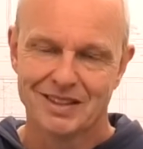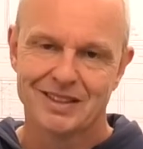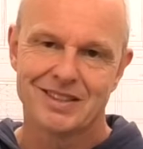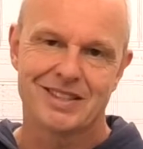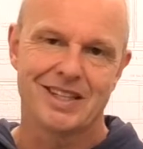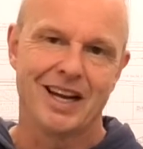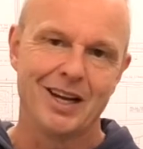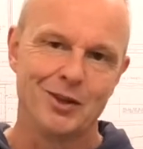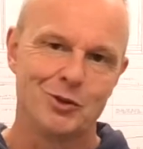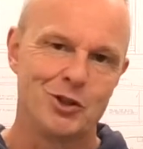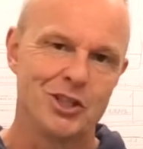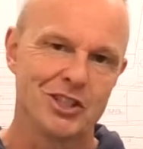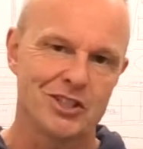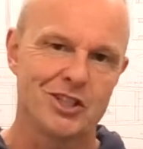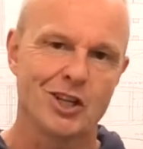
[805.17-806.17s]
So
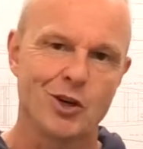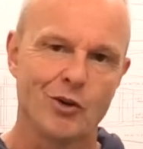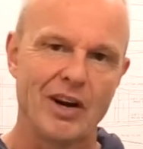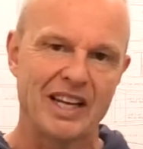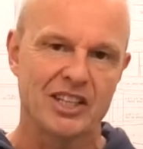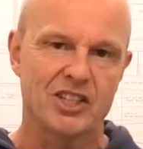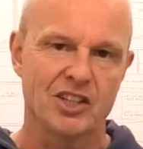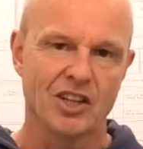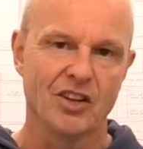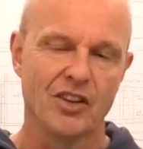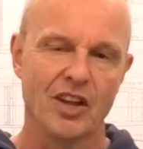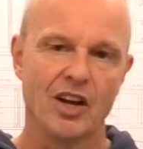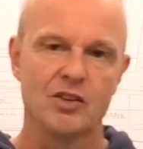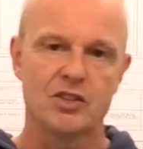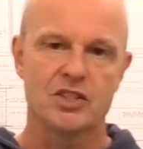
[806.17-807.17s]
just a correction
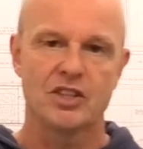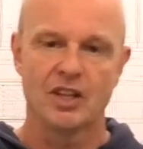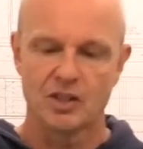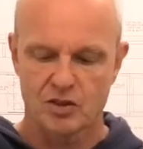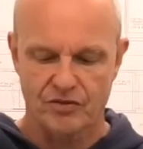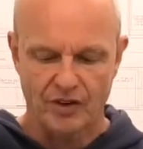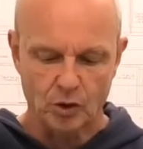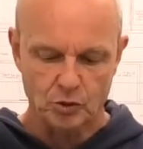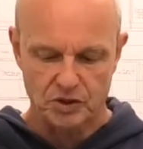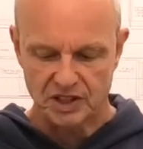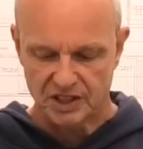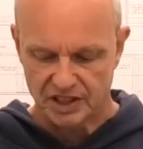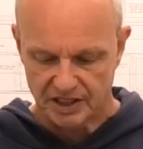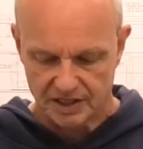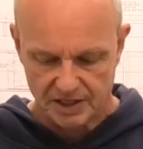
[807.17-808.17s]
on those
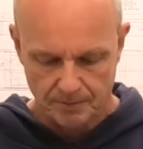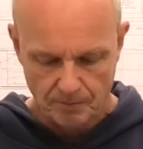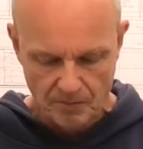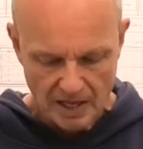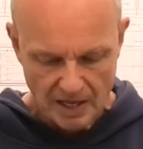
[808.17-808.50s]
voltages.